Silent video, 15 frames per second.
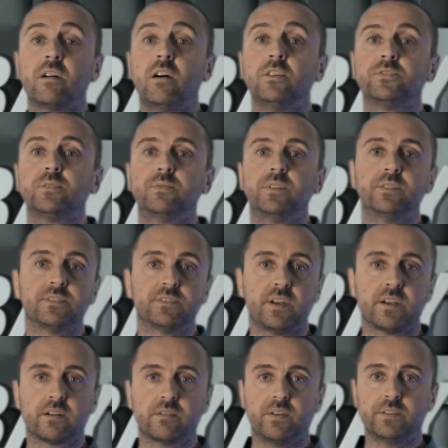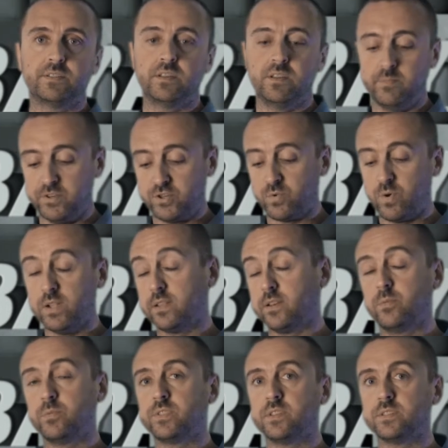also didn't sacrifice image quality
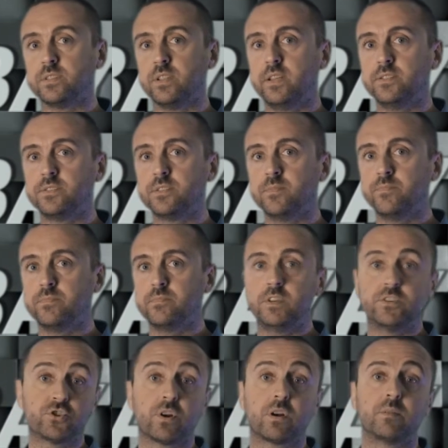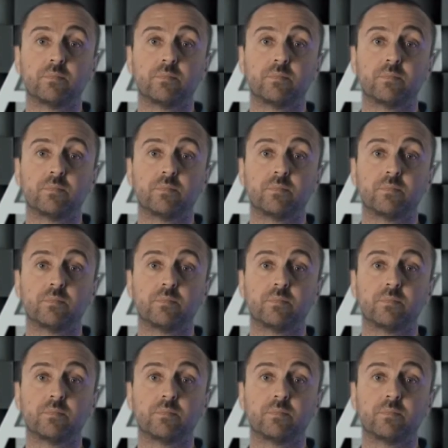with this lens. It's sharp.